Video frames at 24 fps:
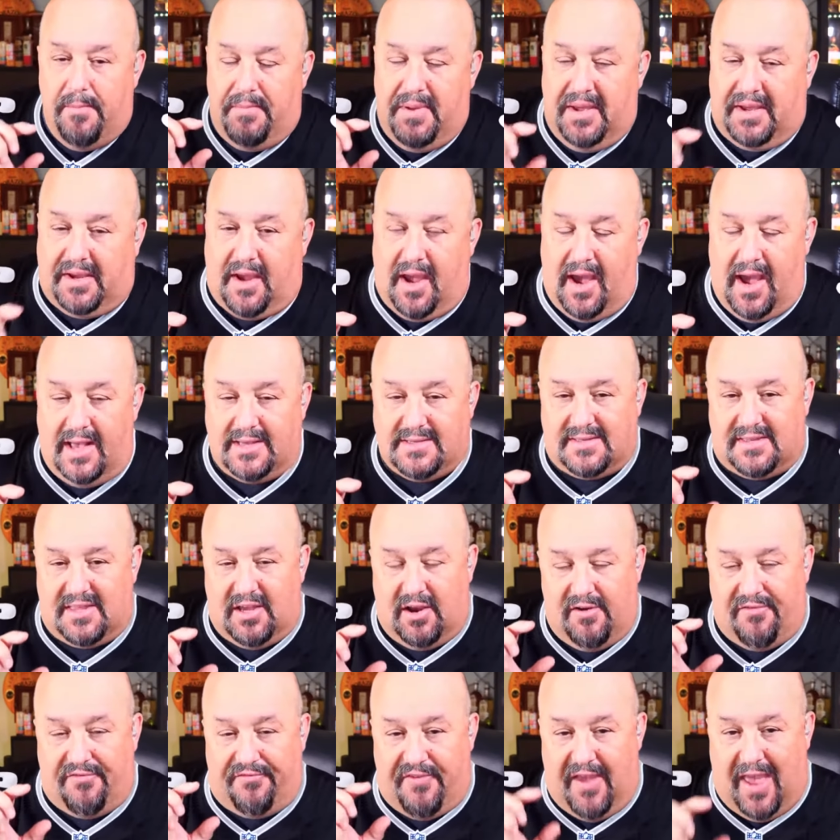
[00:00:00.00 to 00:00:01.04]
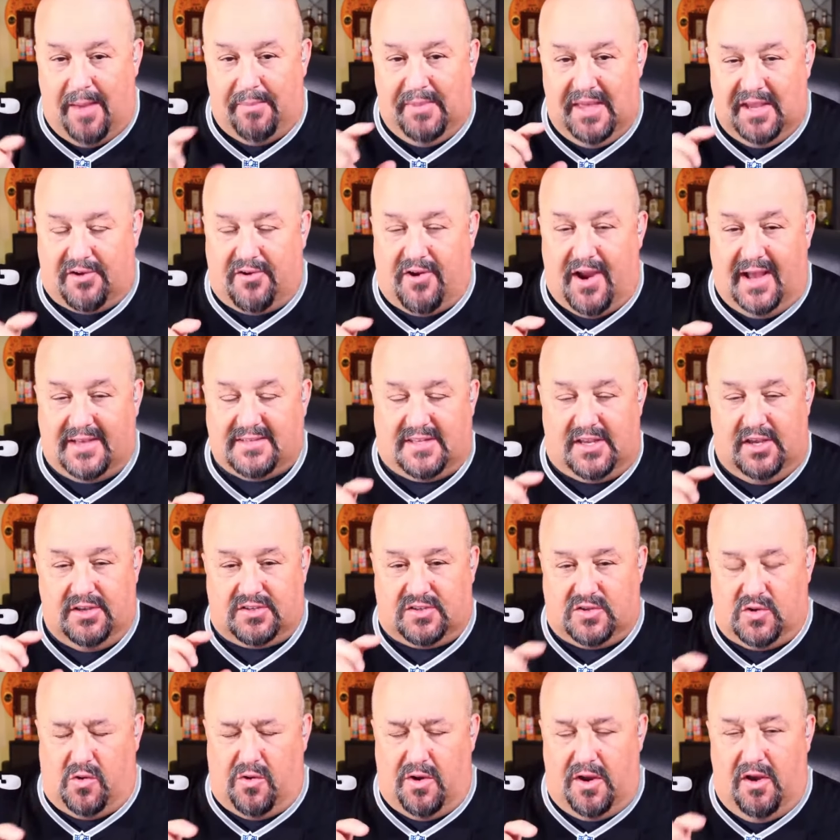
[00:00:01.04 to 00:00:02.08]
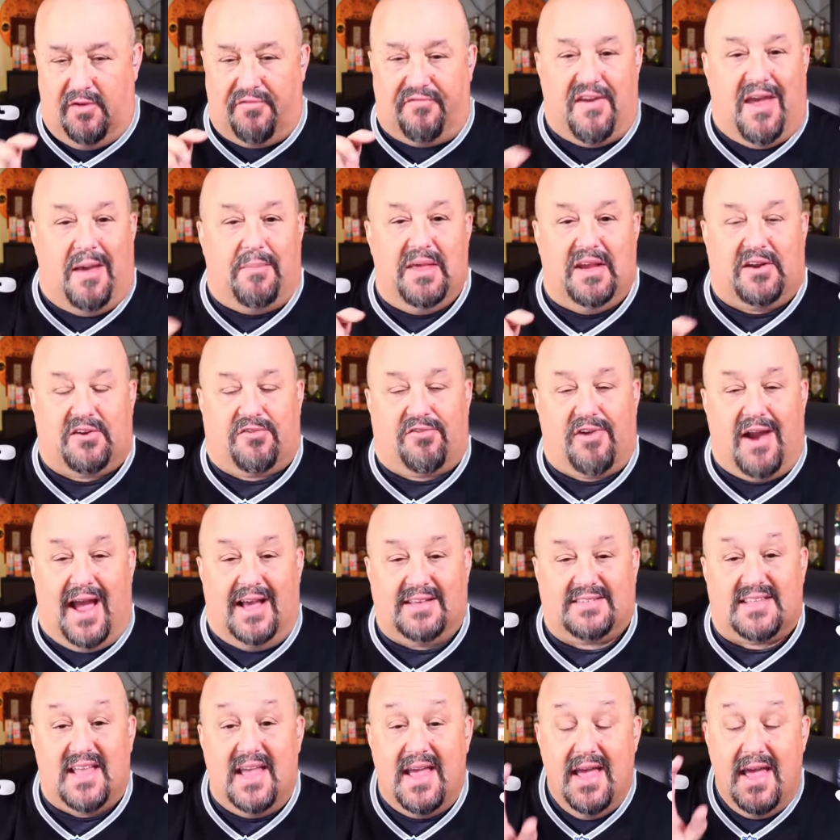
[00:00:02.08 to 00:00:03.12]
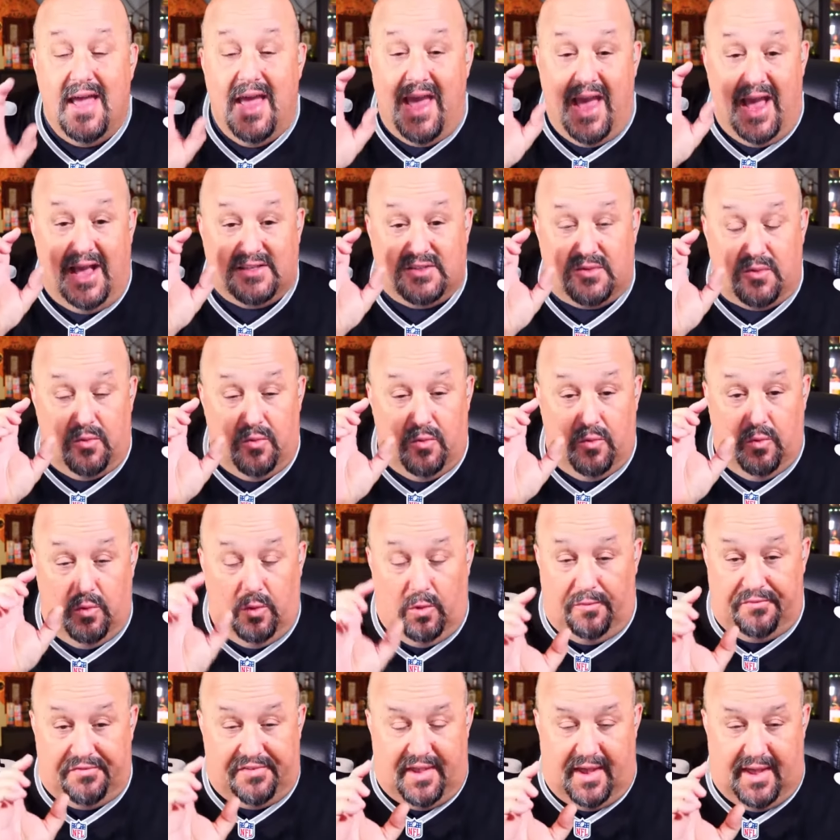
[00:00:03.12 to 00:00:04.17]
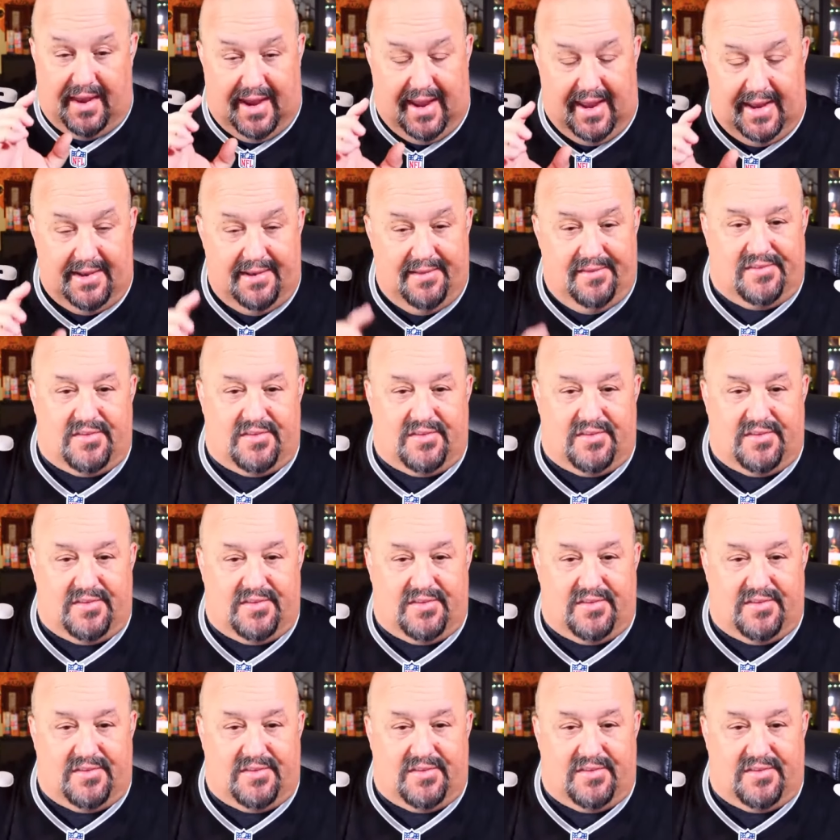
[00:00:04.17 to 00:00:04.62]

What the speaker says: because their family crest, the Osorio family crest, has wolves on it.